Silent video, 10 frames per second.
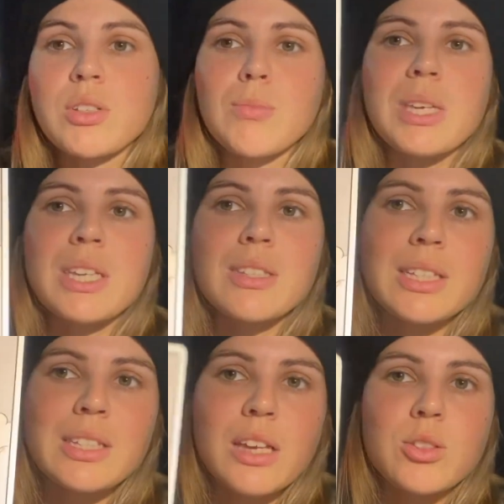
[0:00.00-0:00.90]
to be a
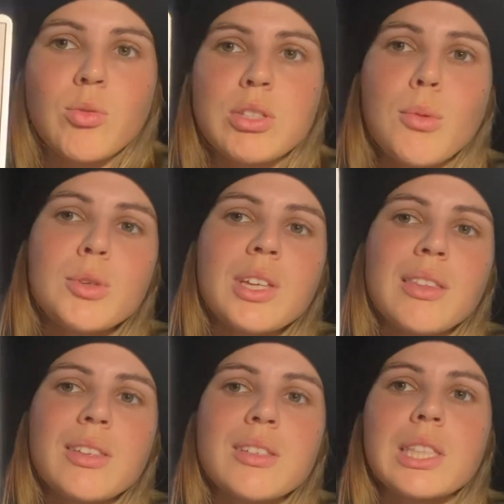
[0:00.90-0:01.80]
success. So it's almost
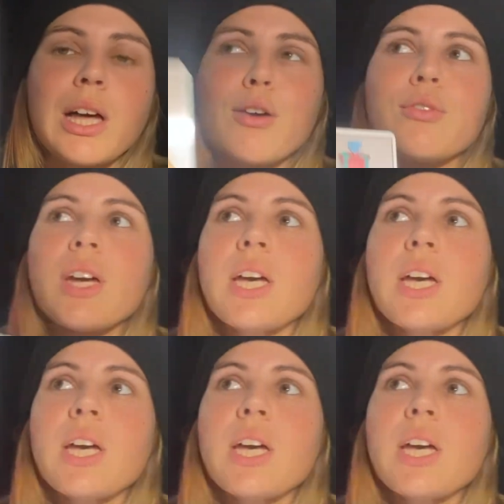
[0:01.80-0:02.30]
like this love.